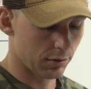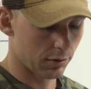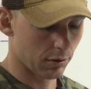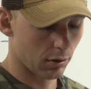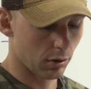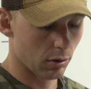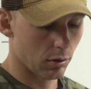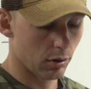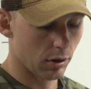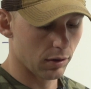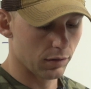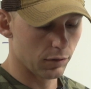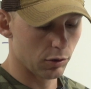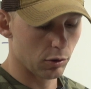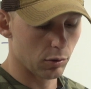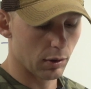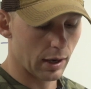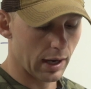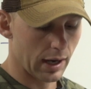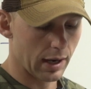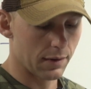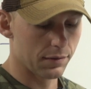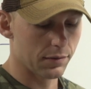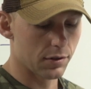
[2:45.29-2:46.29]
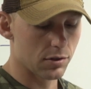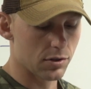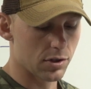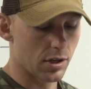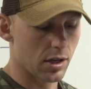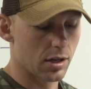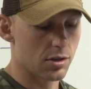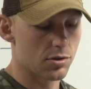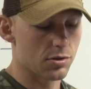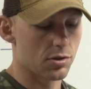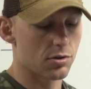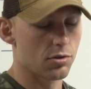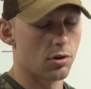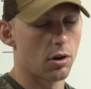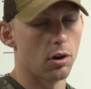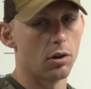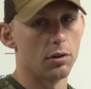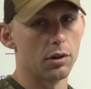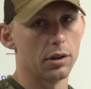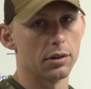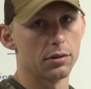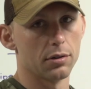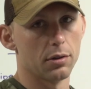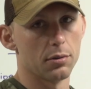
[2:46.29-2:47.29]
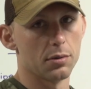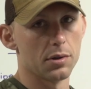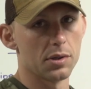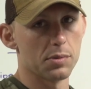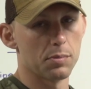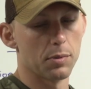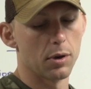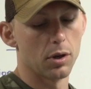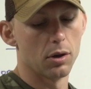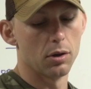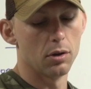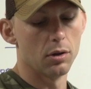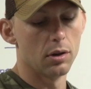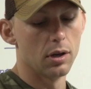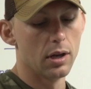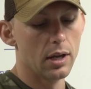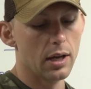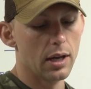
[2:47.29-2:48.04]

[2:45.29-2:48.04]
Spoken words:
So if you have to change the draw length on this bow